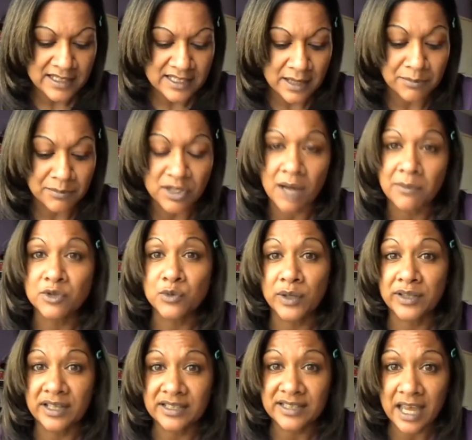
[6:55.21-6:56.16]
Sometimes
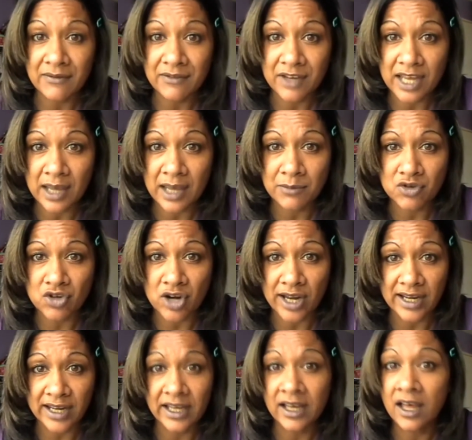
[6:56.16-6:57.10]
when there's heavy
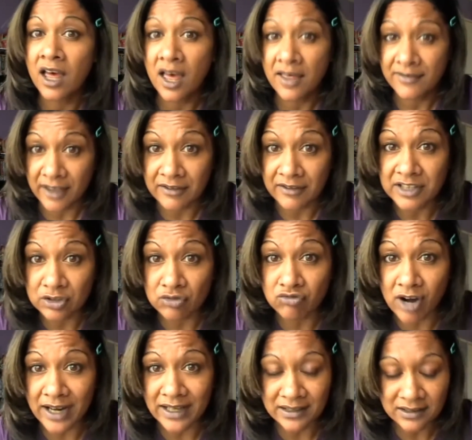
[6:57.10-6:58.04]
chemtrailing, there
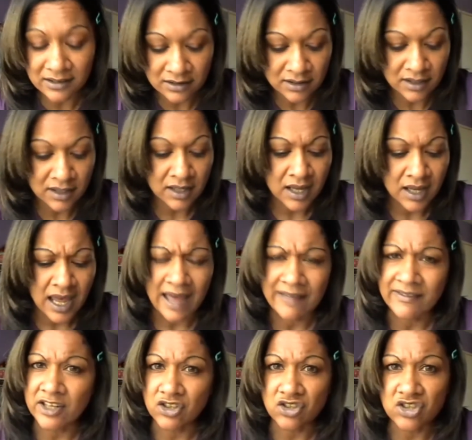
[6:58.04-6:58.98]
is rain.
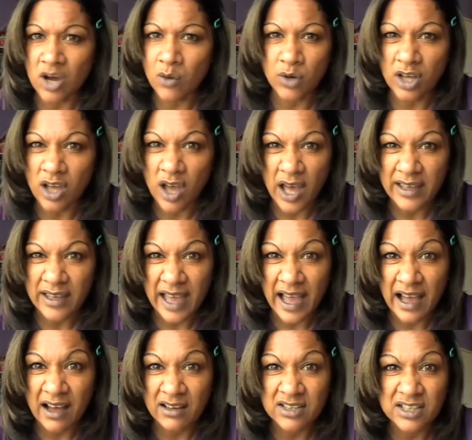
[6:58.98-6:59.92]
And then you don't want to go out
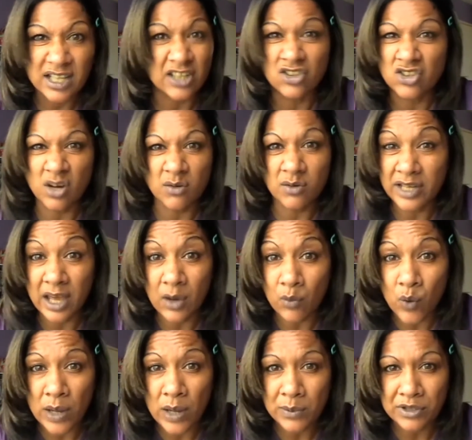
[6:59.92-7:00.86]
your house and you don't want to
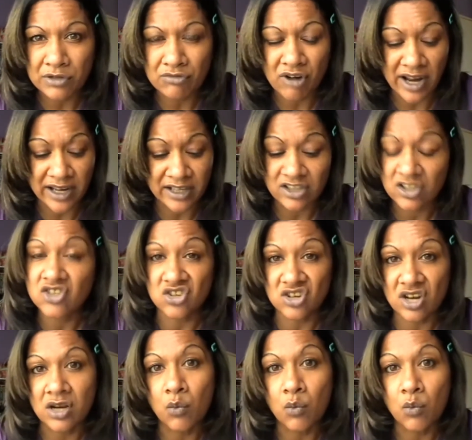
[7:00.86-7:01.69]
get wet with the rain because